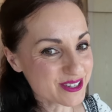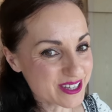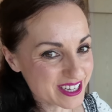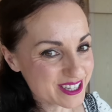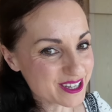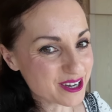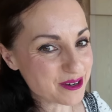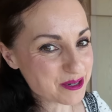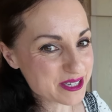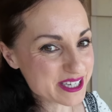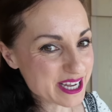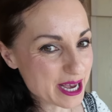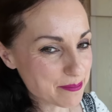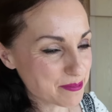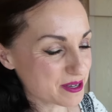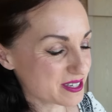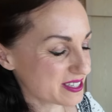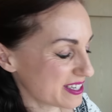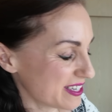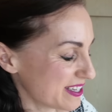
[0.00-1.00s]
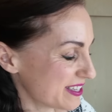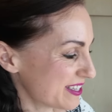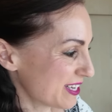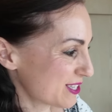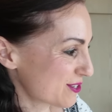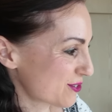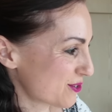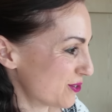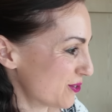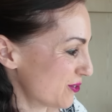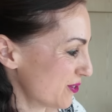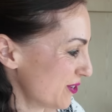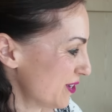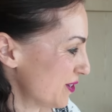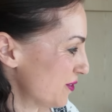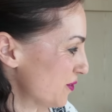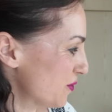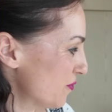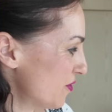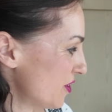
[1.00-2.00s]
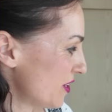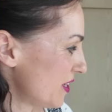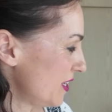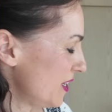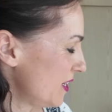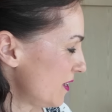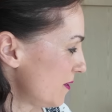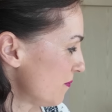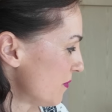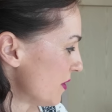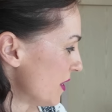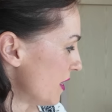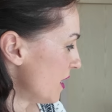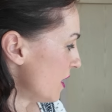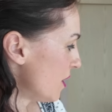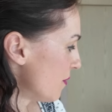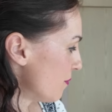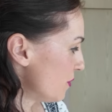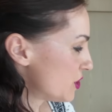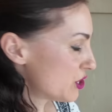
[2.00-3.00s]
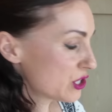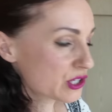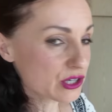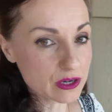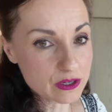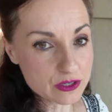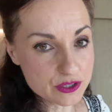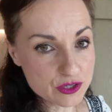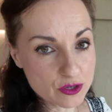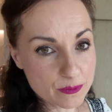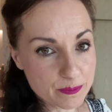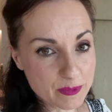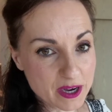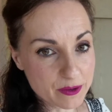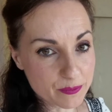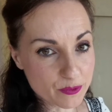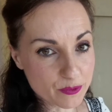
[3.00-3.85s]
that always happened in that corner over here, which is also my